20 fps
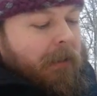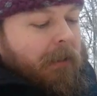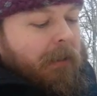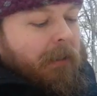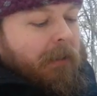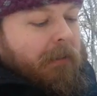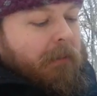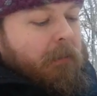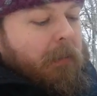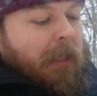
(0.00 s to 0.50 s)

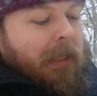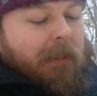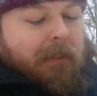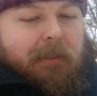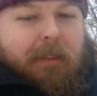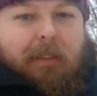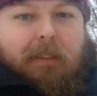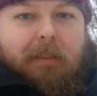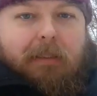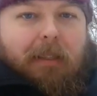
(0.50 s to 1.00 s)
this makes
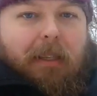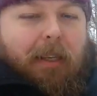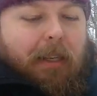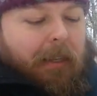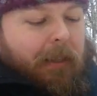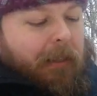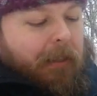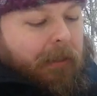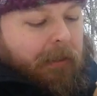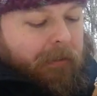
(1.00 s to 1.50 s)
it
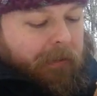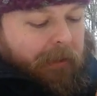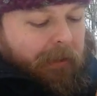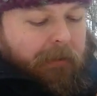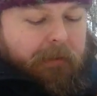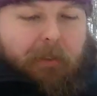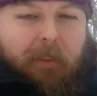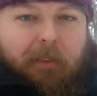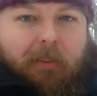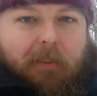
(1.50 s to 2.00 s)
a very
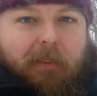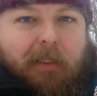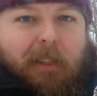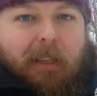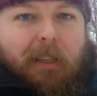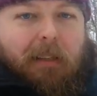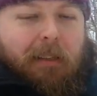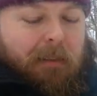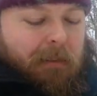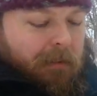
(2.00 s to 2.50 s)

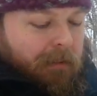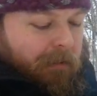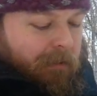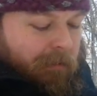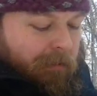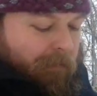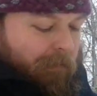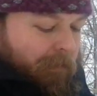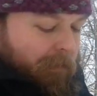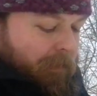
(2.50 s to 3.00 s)
versatile
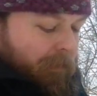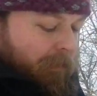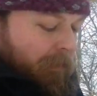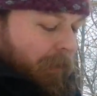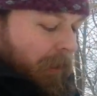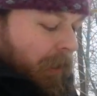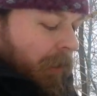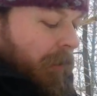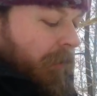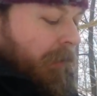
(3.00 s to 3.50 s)

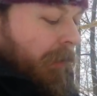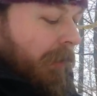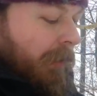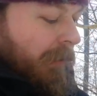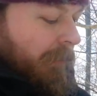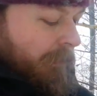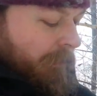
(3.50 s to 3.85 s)
clothing